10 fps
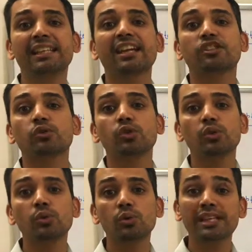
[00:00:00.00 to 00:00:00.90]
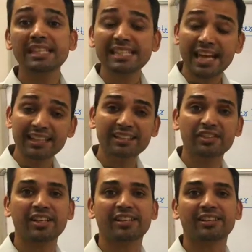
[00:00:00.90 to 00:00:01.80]
next to you inside the
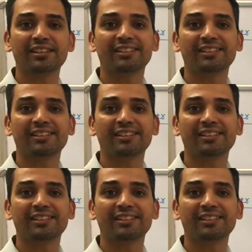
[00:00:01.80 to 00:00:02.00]
train?